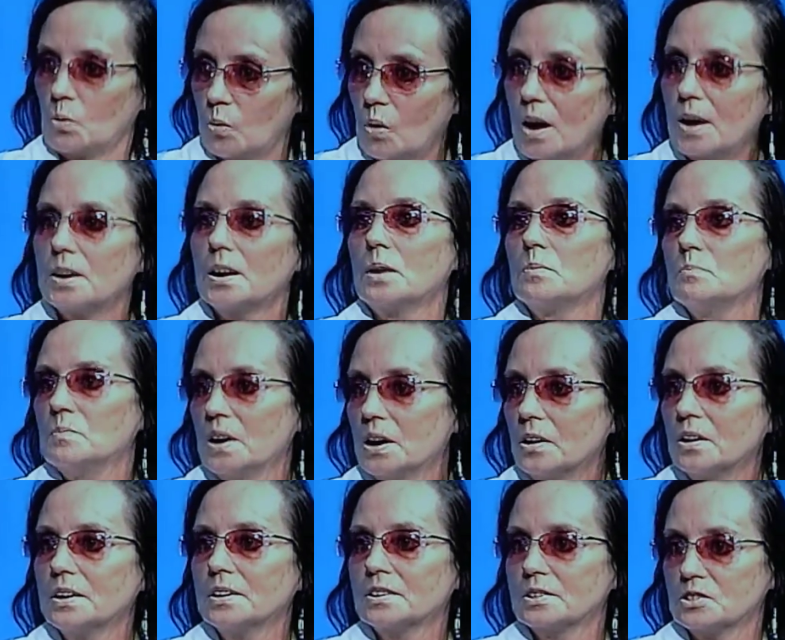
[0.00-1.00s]
What
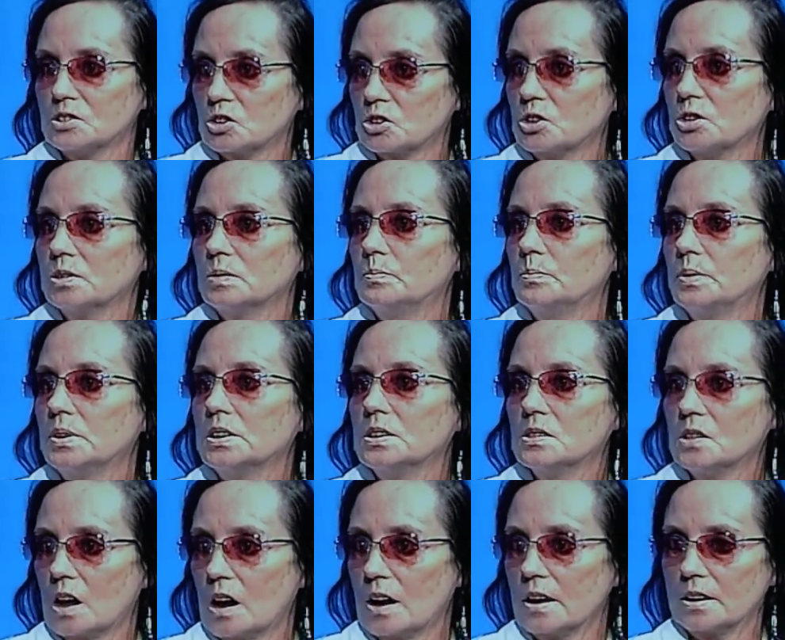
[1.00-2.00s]
Americans could be
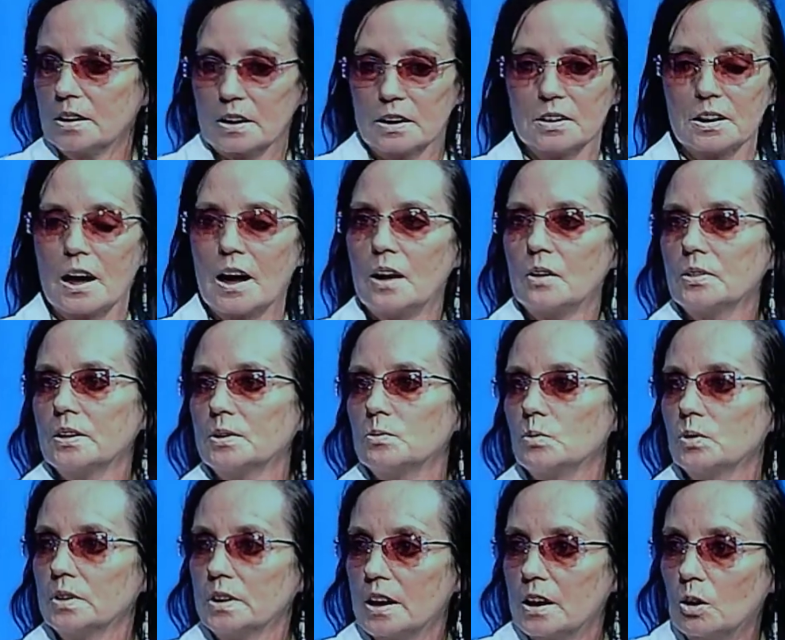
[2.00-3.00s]
like, and how they
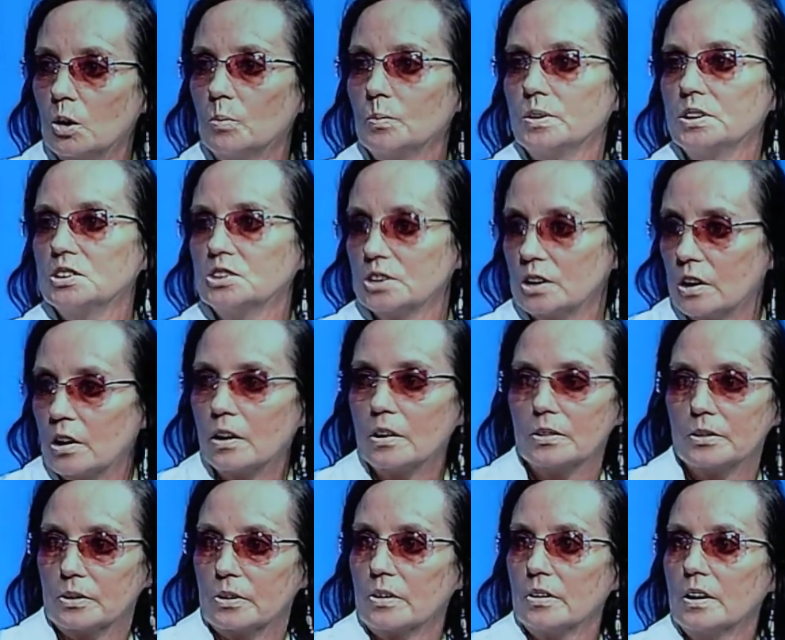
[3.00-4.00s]
would help each
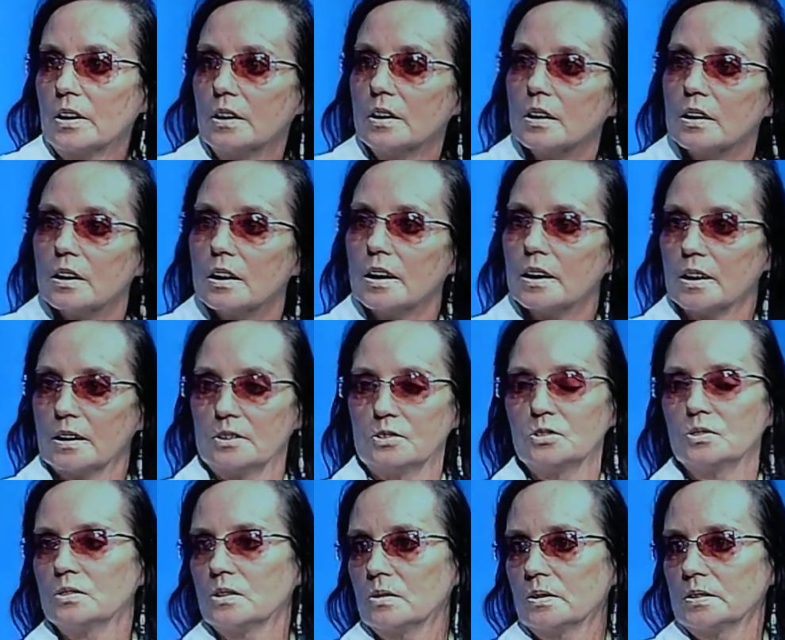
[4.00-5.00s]
other. And
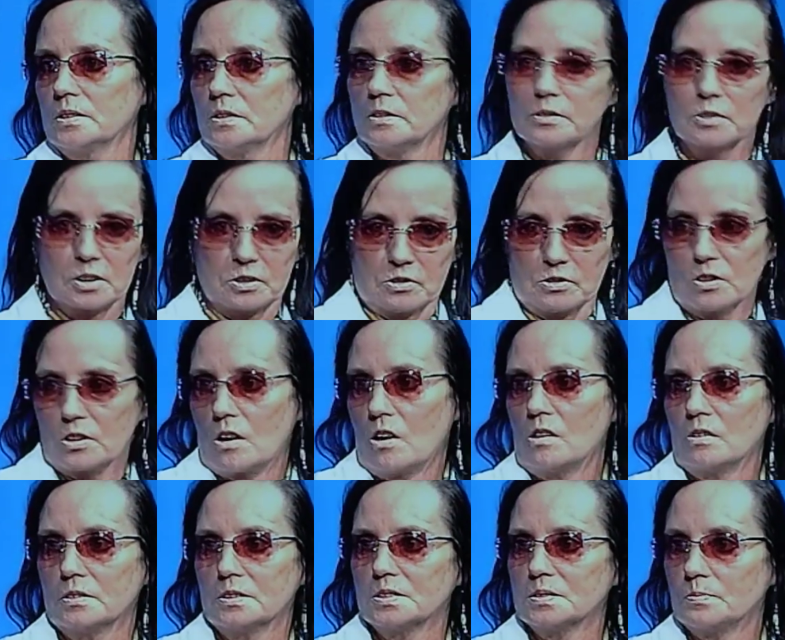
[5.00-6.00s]
and they're
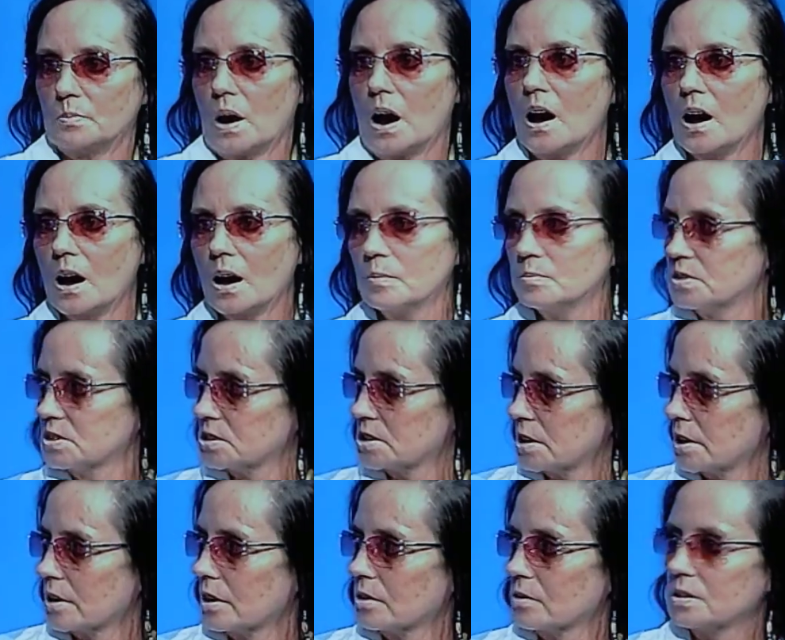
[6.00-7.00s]
calling us mobs and
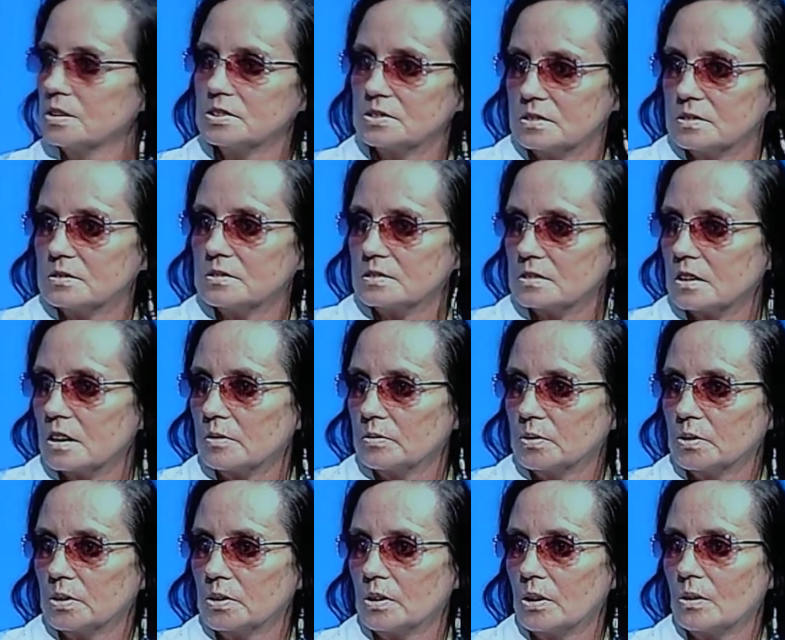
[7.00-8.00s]
terrorists and stuff,
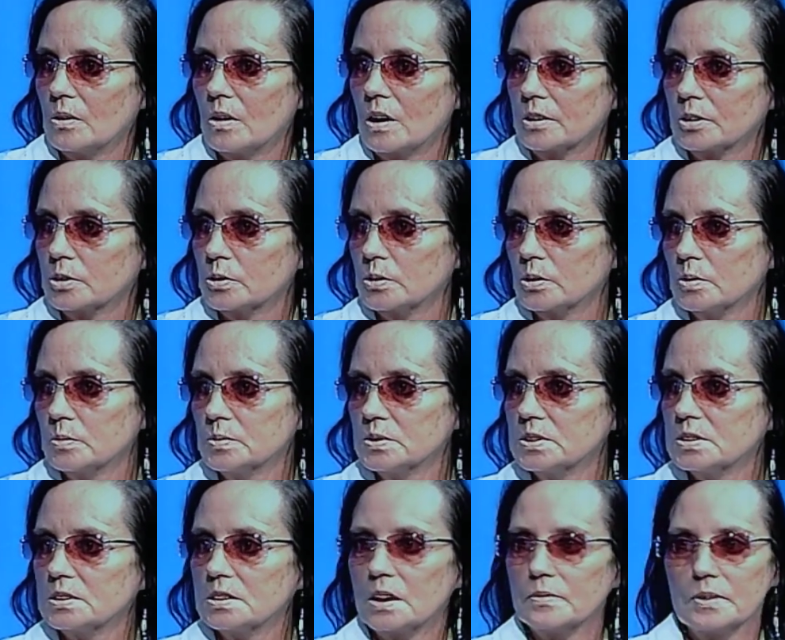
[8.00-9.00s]
our groups
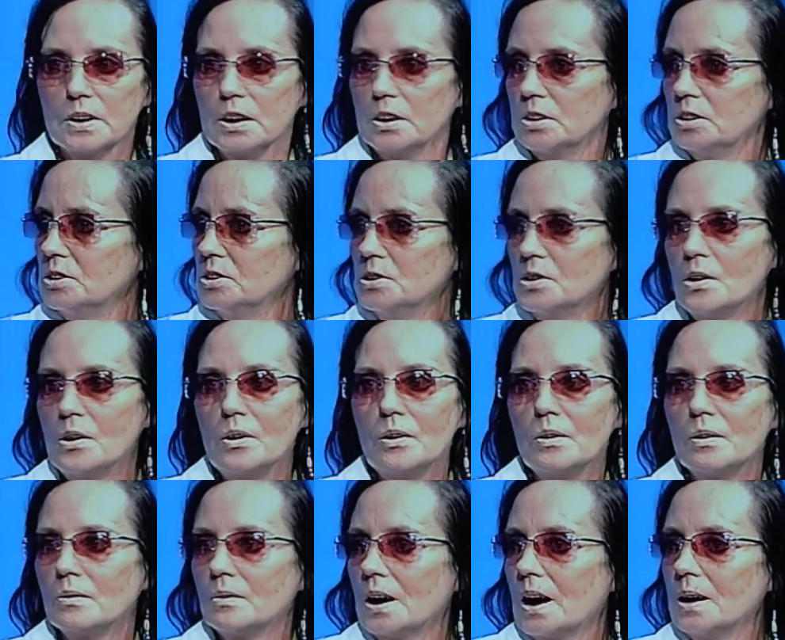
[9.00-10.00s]
and stuff. No,
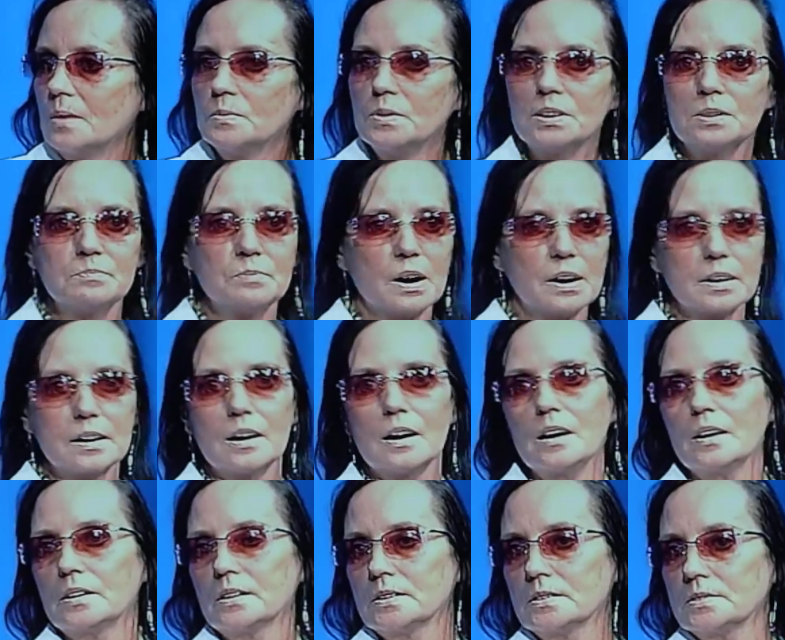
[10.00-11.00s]
I mean, my
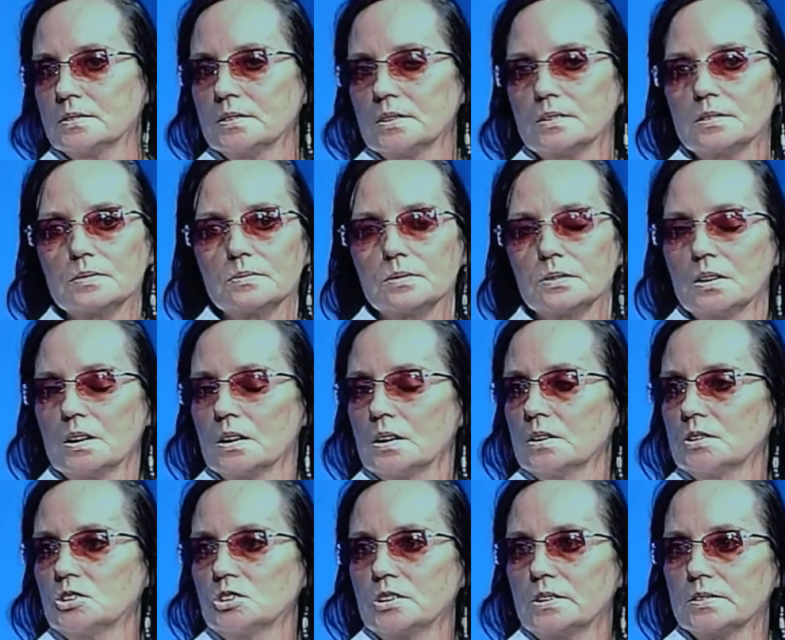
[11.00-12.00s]
God, it
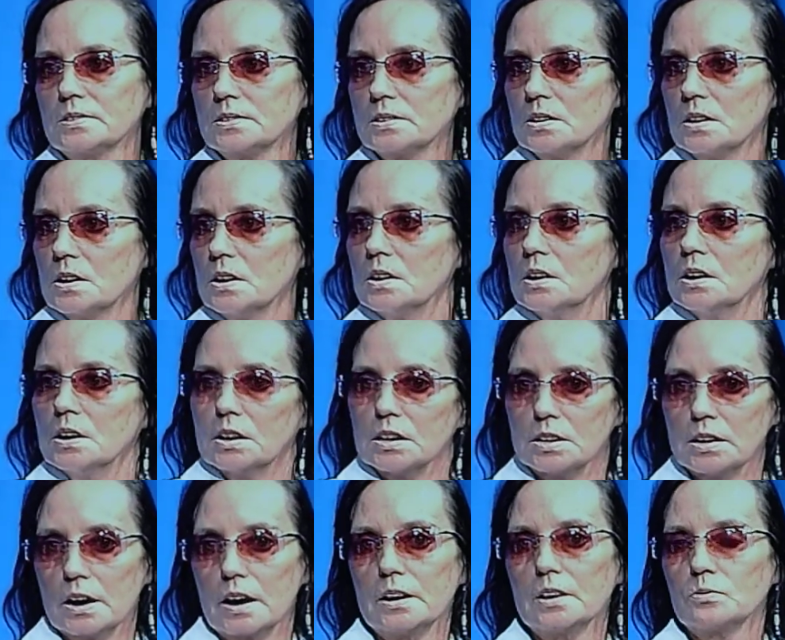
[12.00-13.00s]
just
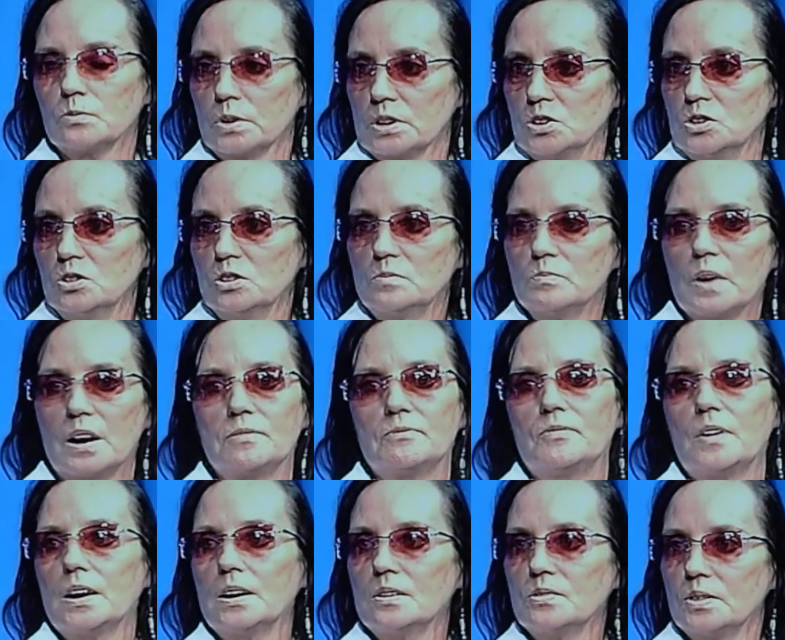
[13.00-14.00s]
it renewed my
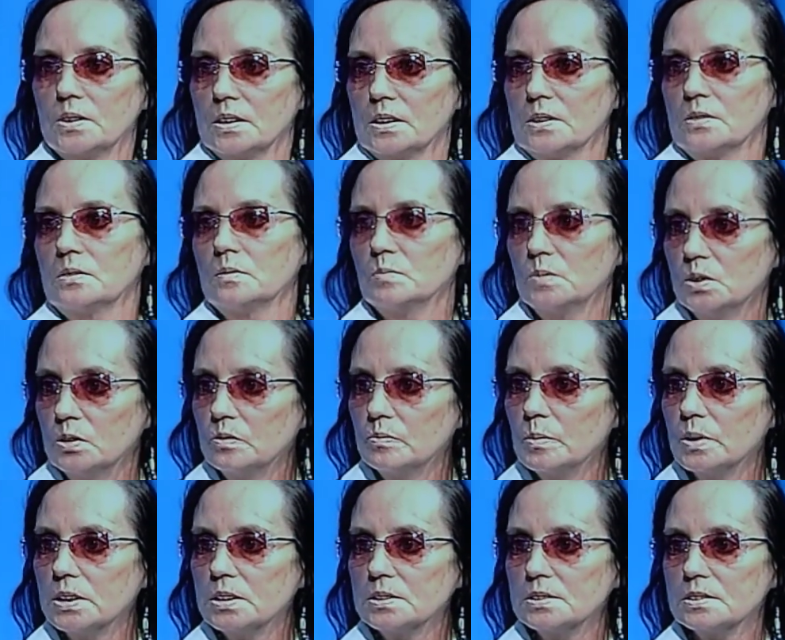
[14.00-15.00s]
faith in the
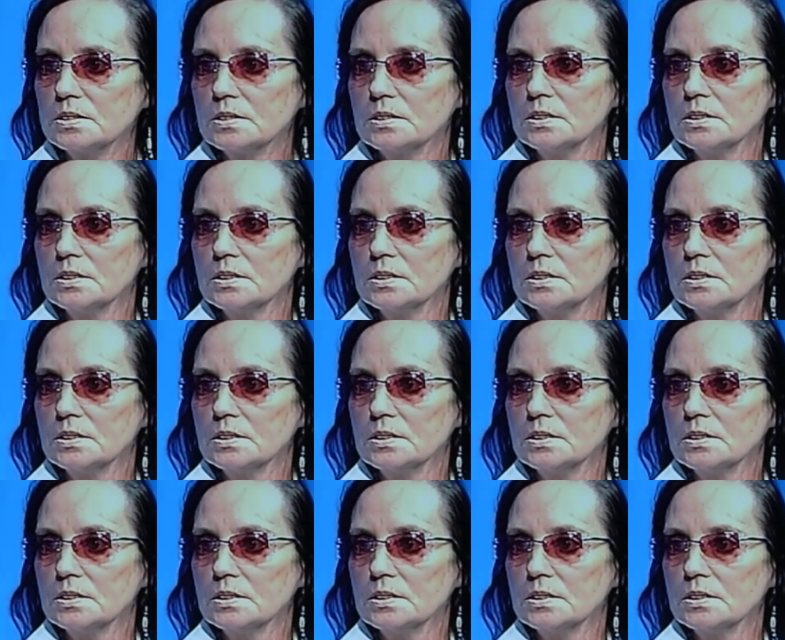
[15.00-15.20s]
movement.